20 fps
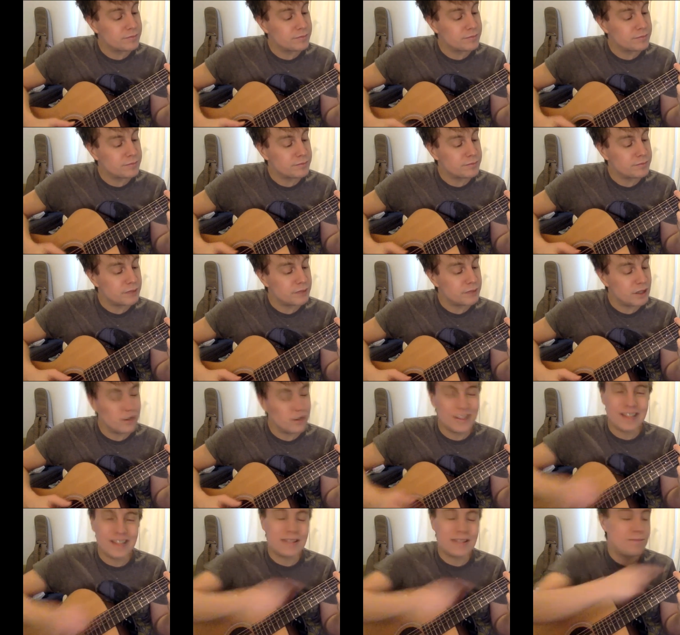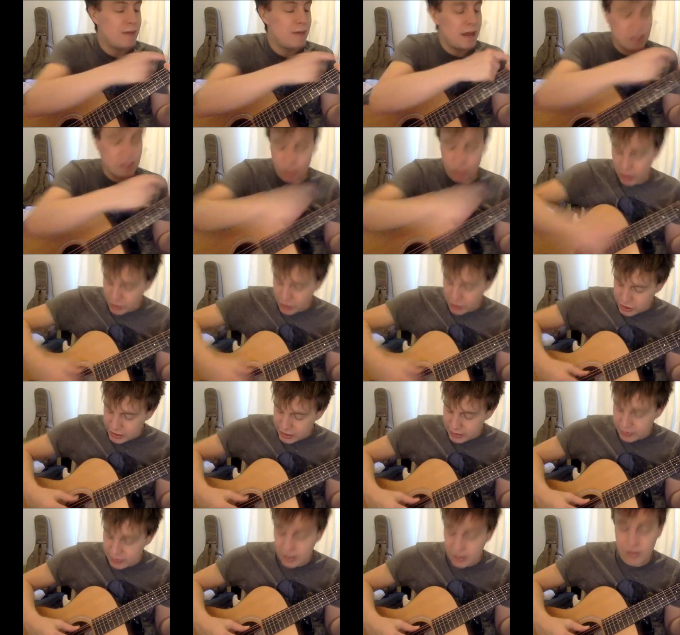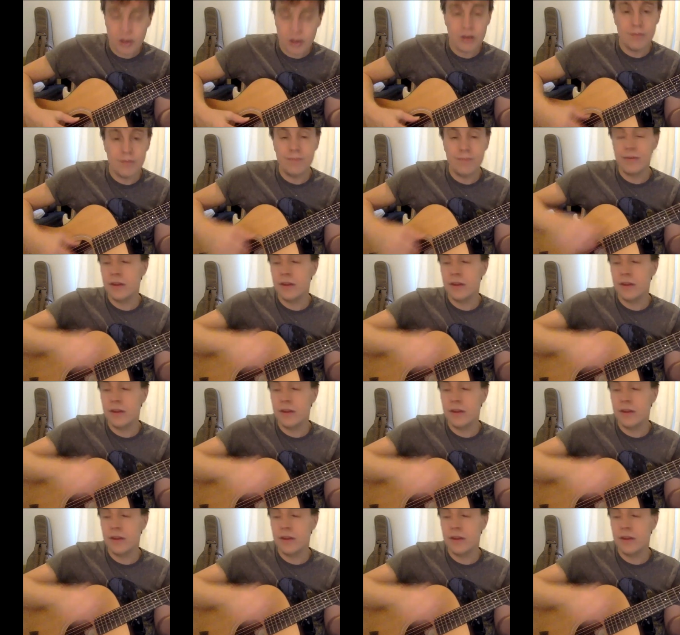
Because it doesn't matter, you don't actually hit that note.